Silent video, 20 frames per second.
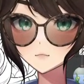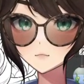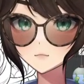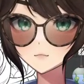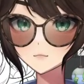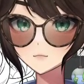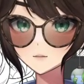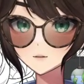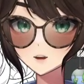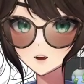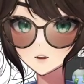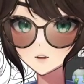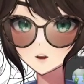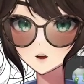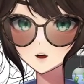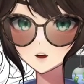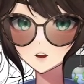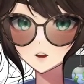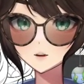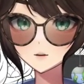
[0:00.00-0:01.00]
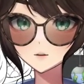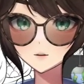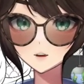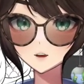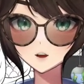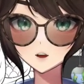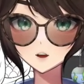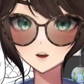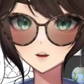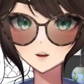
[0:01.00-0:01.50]
Sorry I haven't been like super
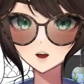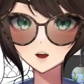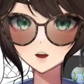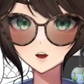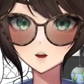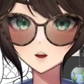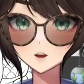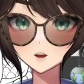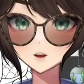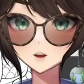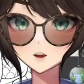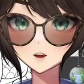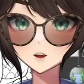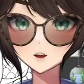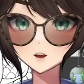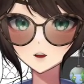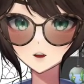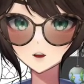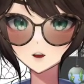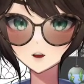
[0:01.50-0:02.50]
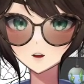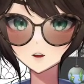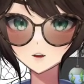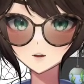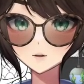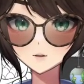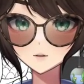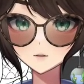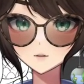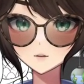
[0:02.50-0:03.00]
yappy today. I'm
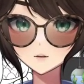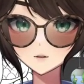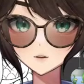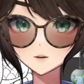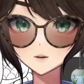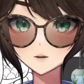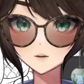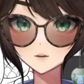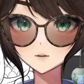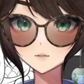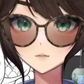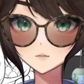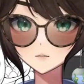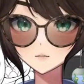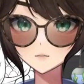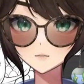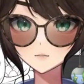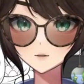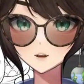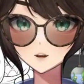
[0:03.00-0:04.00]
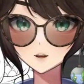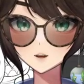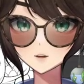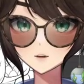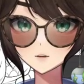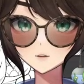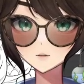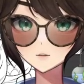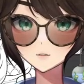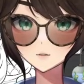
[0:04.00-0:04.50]
just
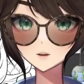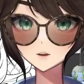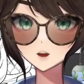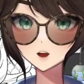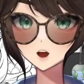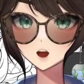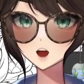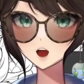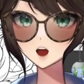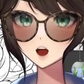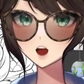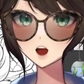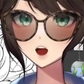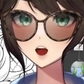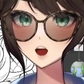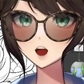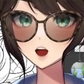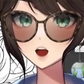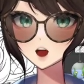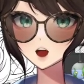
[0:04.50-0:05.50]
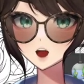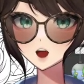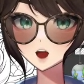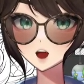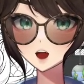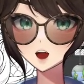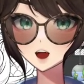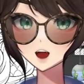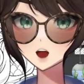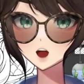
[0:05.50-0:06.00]
tired.
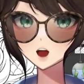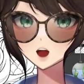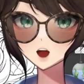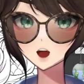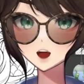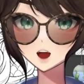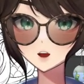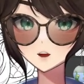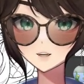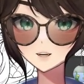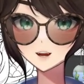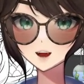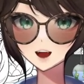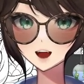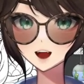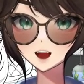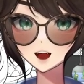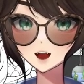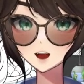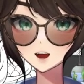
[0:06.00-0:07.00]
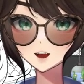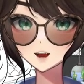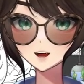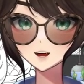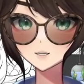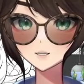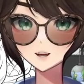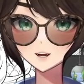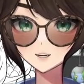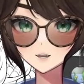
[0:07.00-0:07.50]
I woke up tired. I
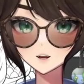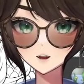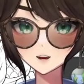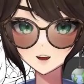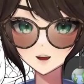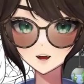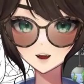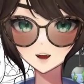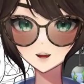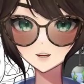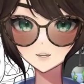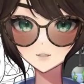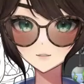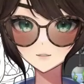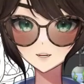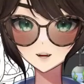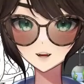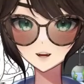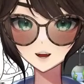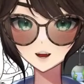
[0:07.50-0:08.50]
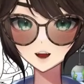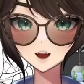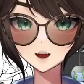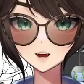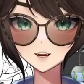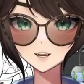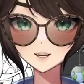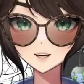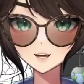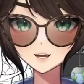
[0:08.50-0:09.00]
went to work. I was tired all
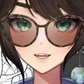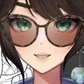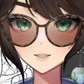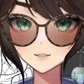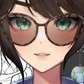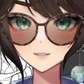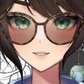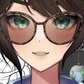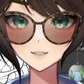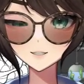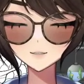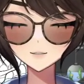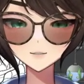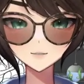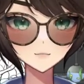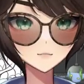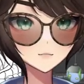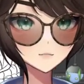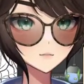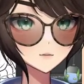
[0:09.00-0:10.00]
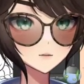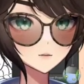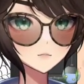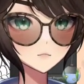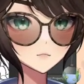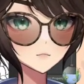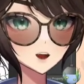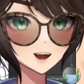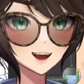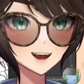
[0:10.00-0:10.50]
day at work. I was
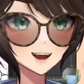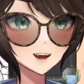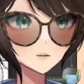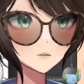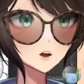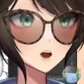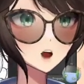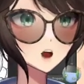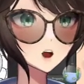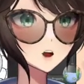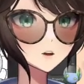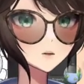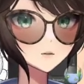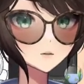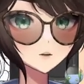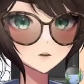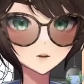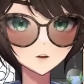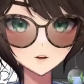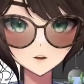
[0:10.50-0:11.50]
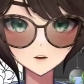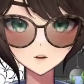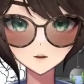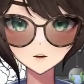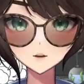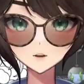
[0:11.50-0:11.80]
like EP all day.